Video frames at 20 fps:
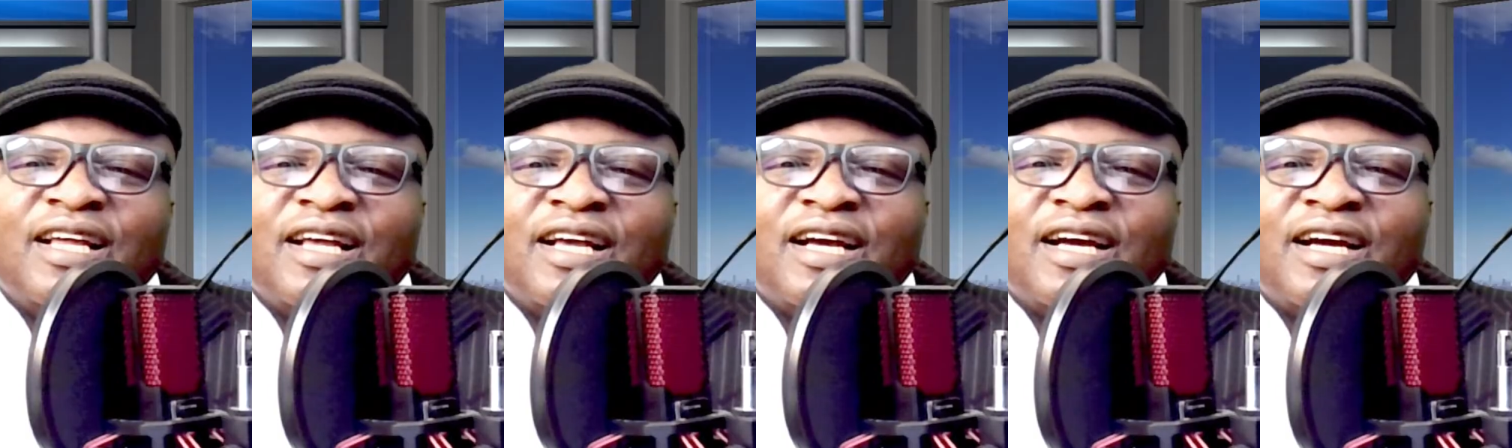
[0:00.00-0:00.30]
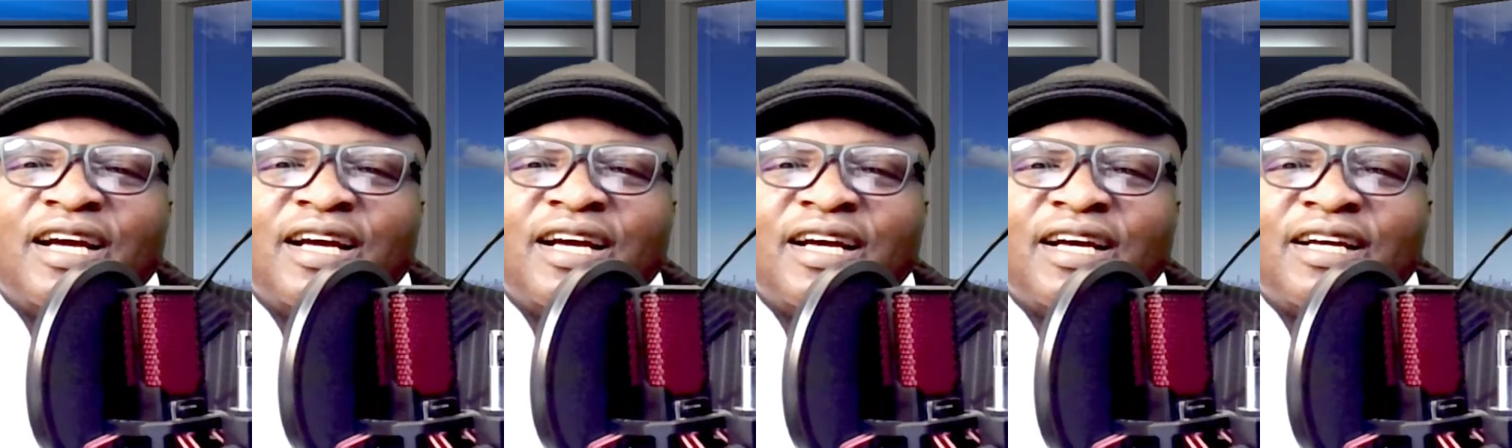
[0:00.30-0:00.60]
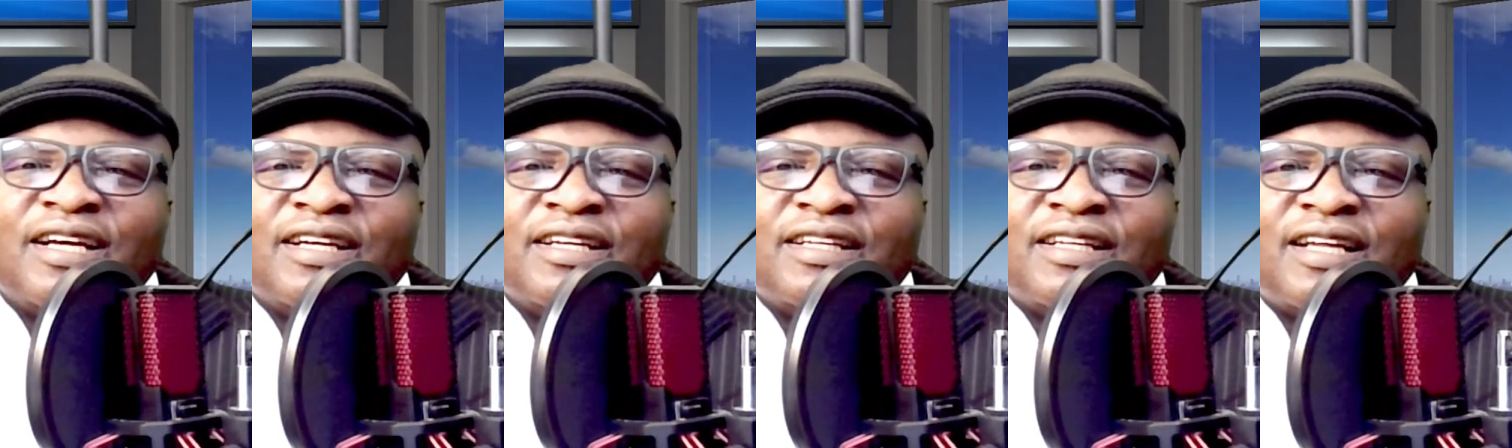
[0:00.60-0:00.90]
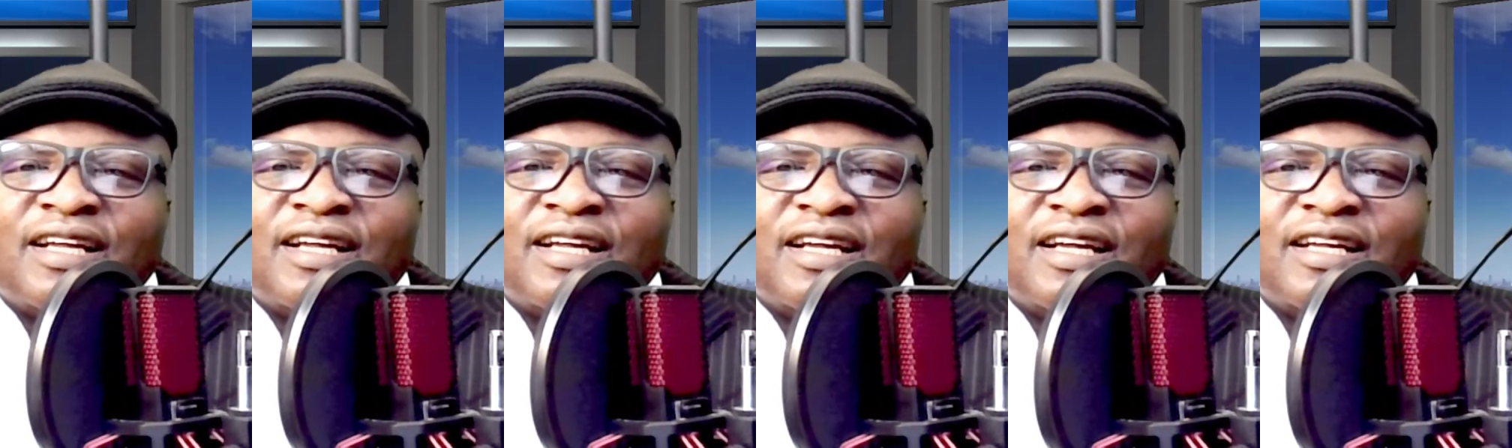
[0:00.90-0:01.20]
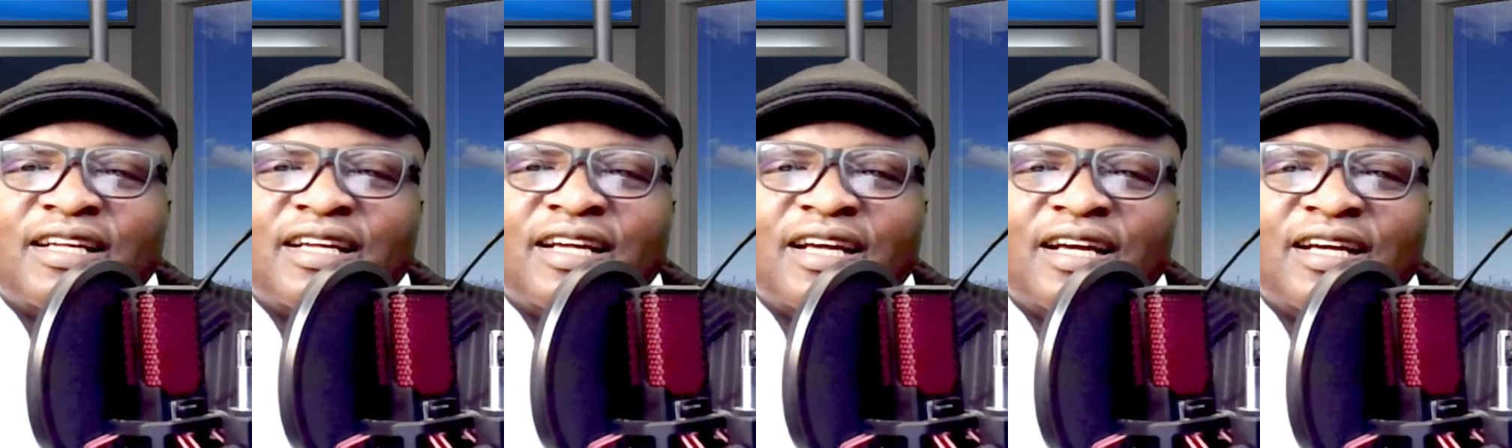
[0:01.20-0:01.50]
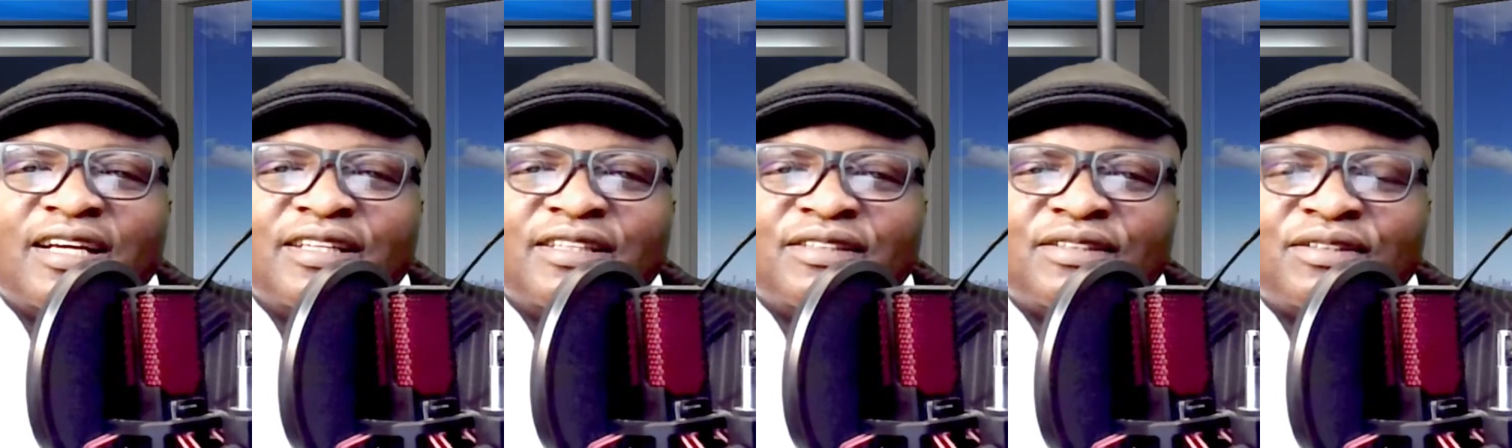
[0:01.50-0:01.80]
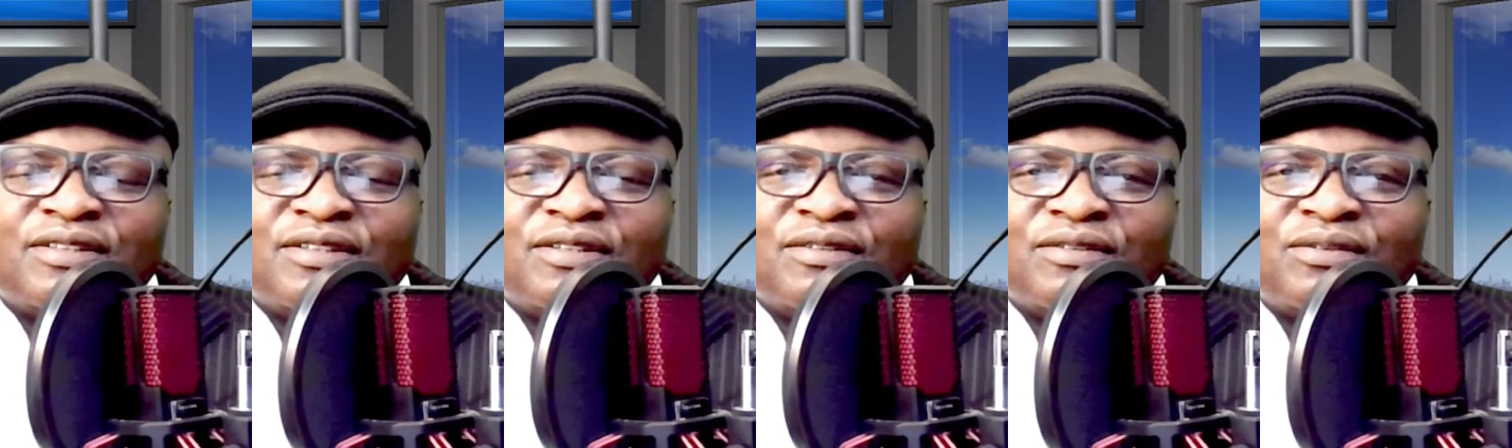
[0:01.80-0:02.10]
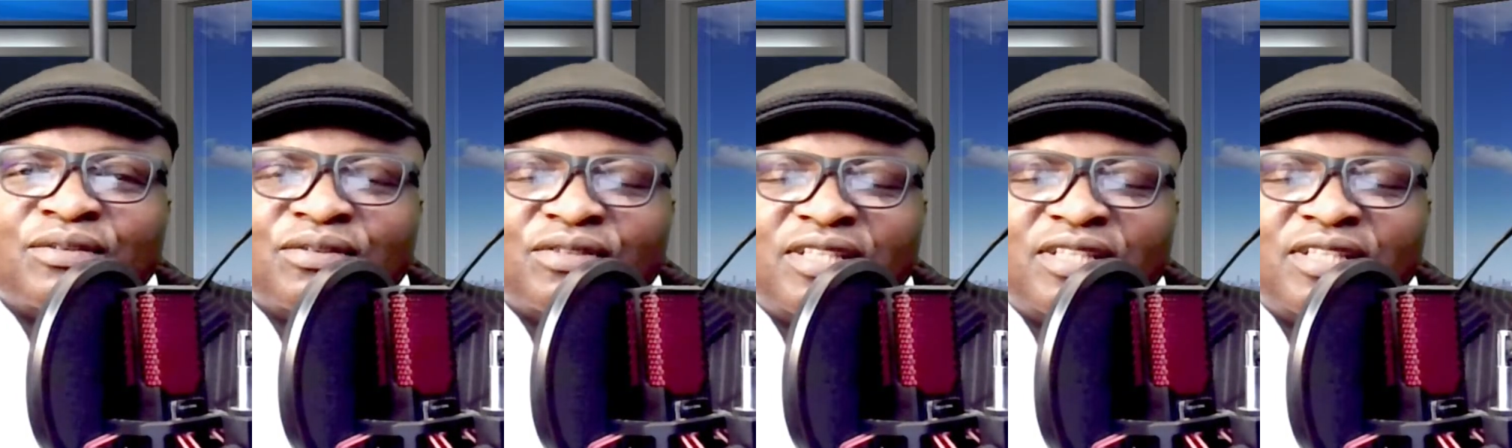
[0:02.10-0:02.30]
to